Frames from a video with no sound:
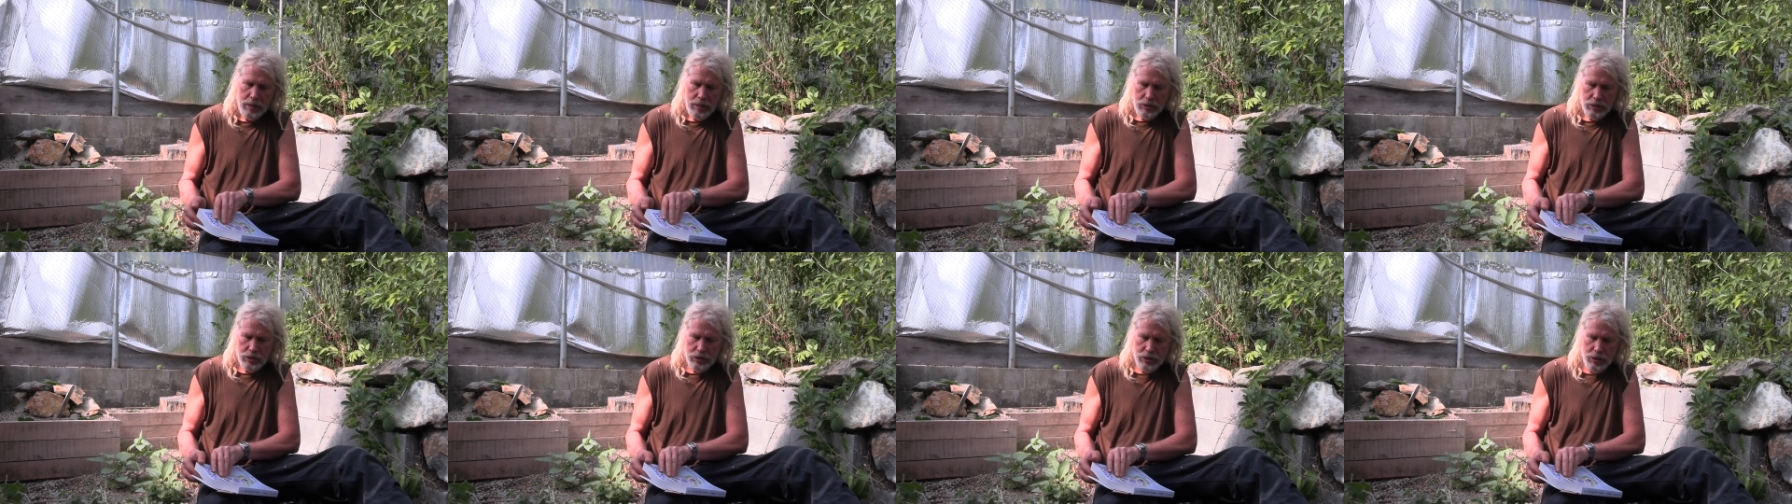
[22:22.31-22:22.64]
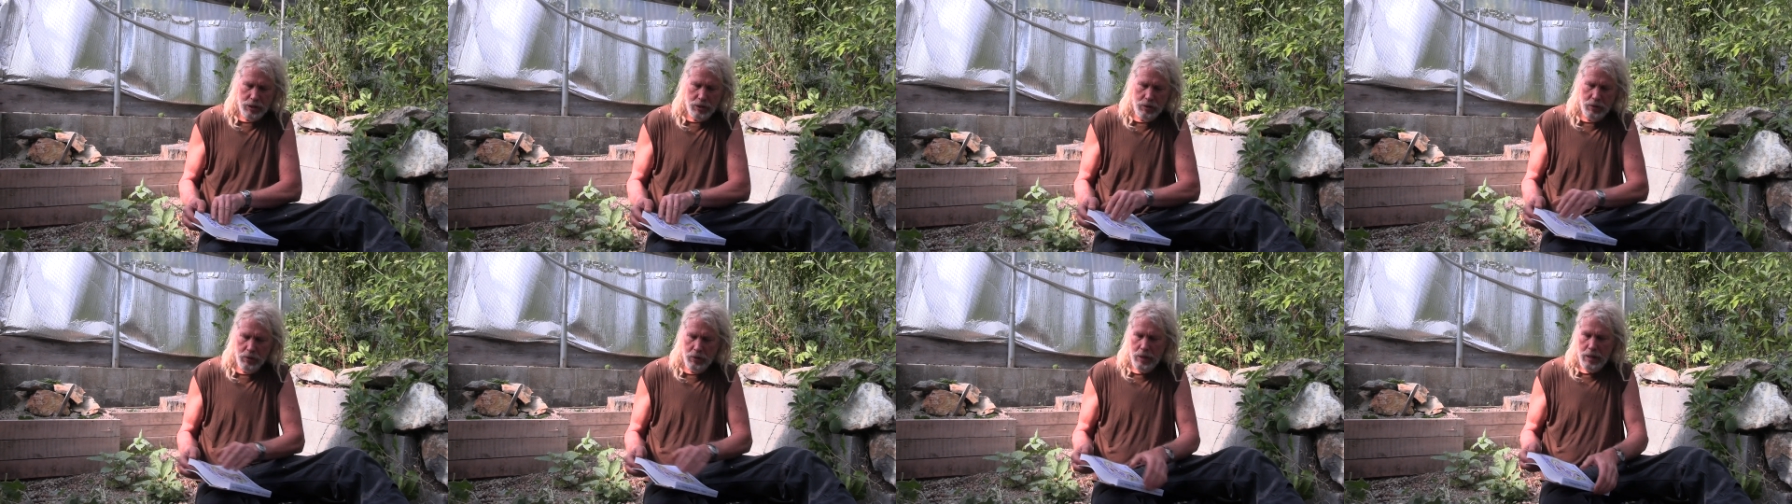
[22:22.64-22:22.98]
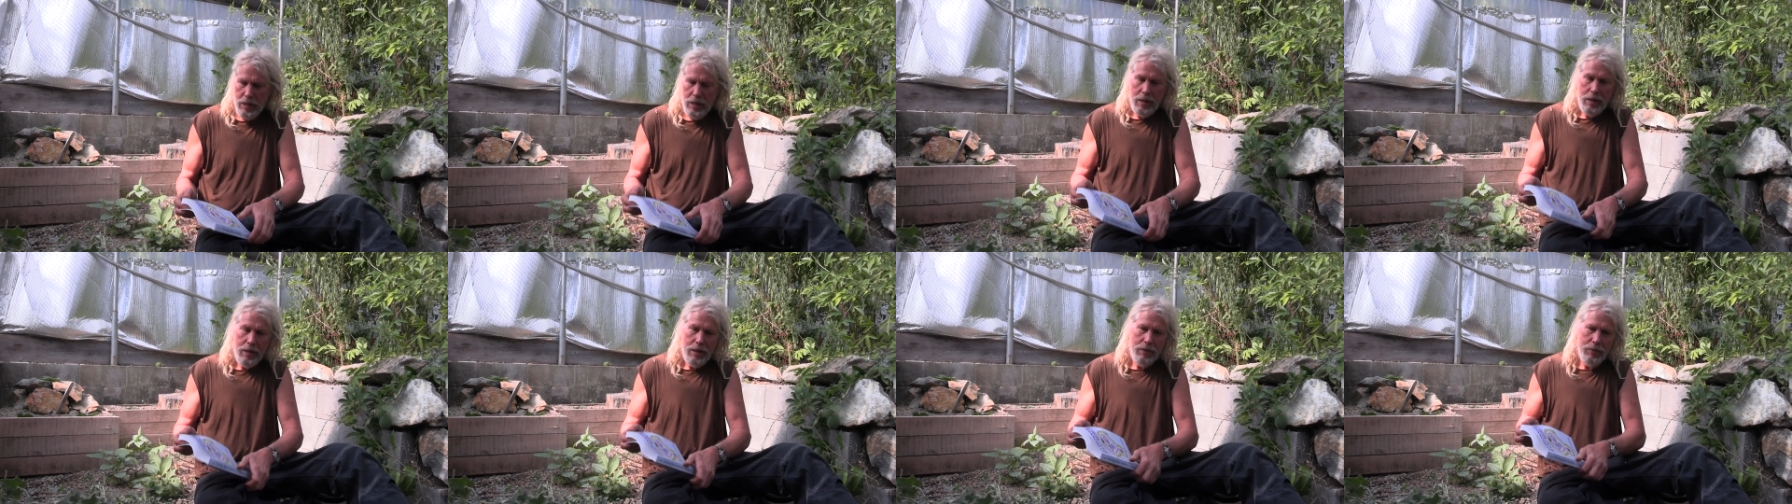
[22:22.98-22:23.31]
So
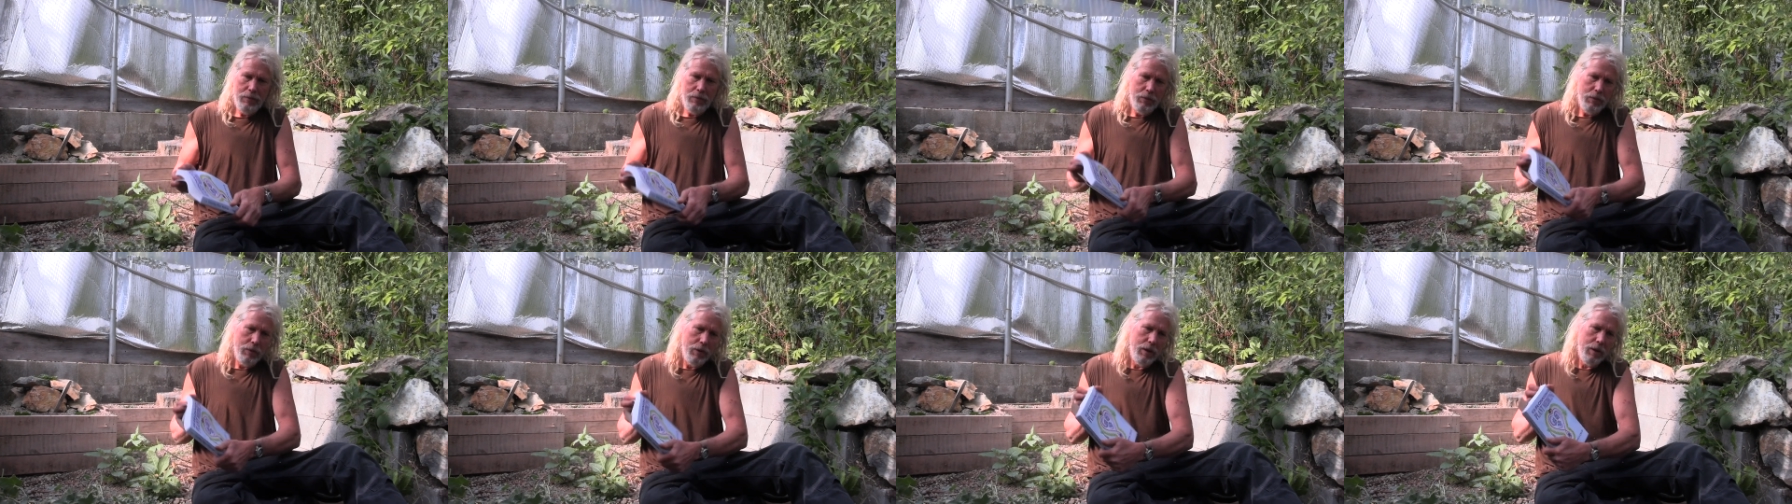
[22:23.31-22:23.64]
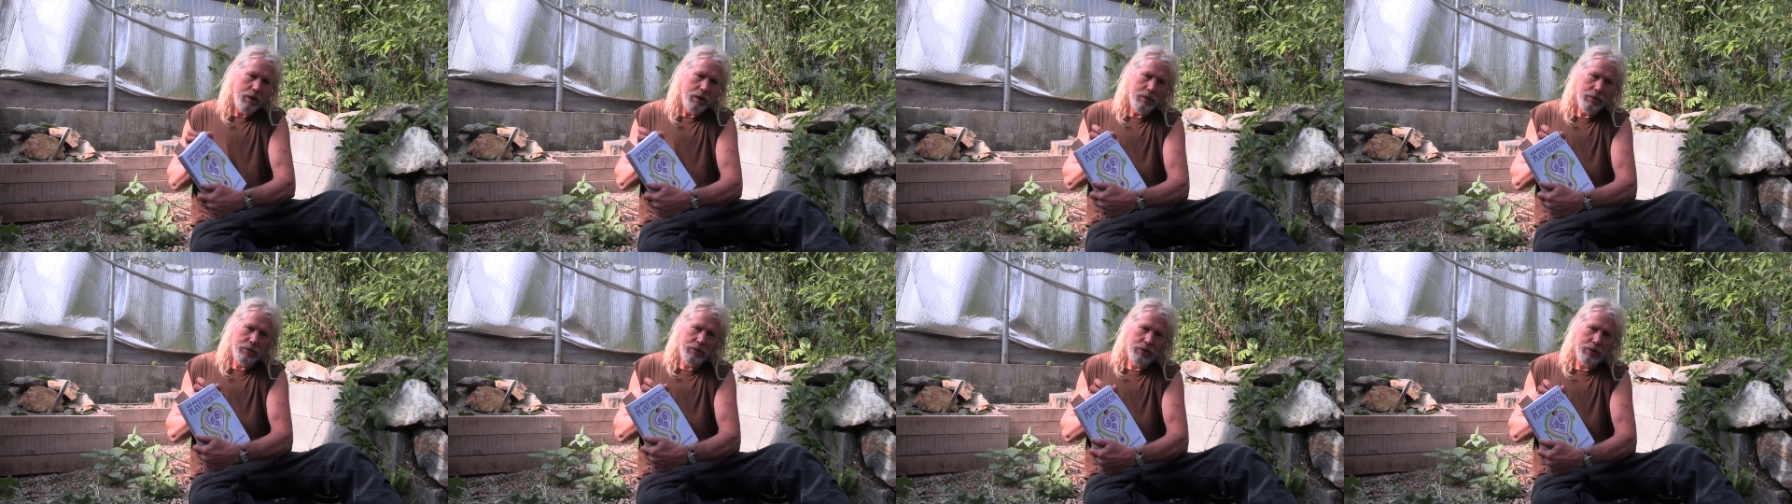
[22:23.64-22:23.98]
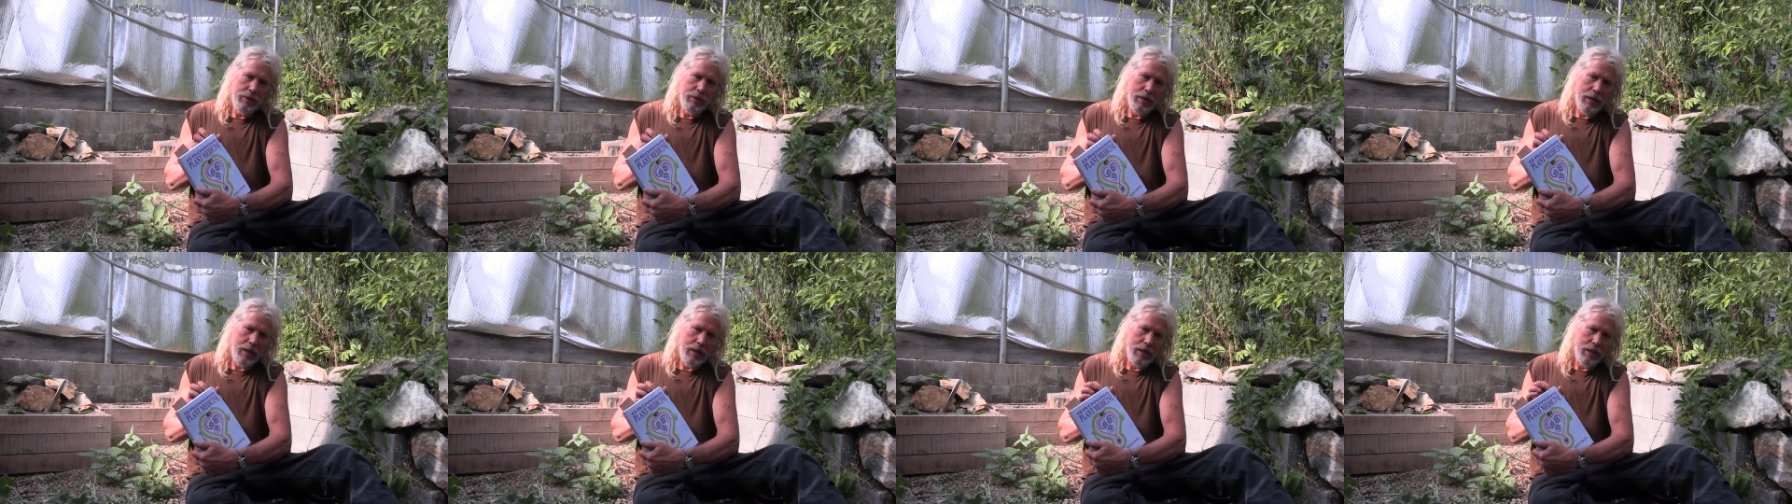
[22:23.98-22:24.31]

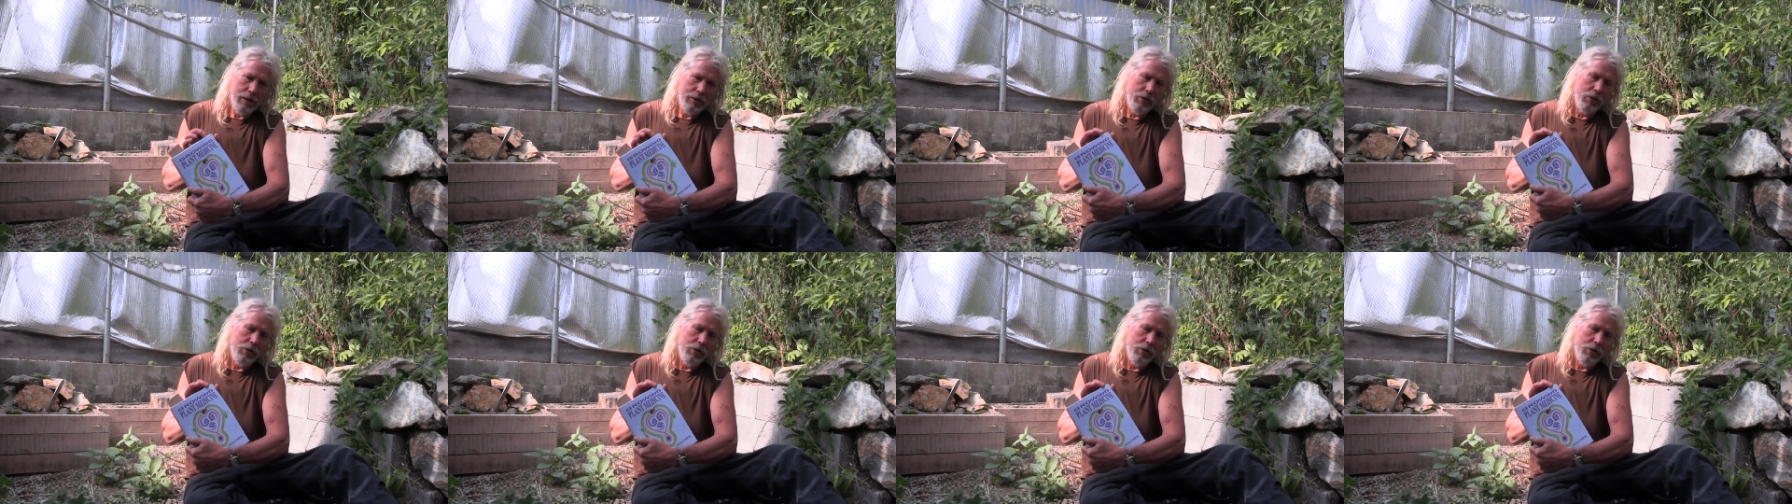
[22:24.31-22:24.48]
uh,